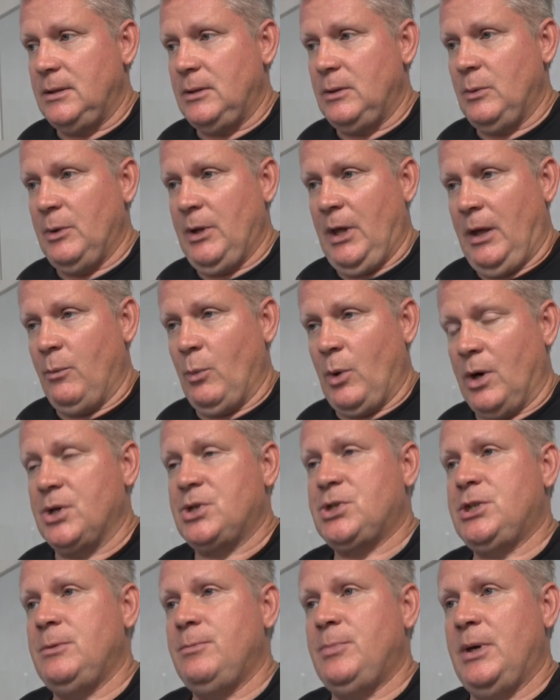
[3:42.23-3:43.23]
And
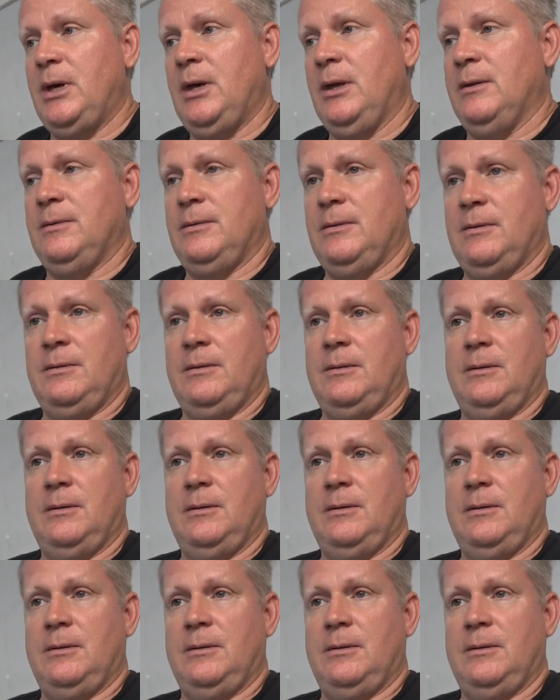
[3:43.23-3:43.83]
where's she been?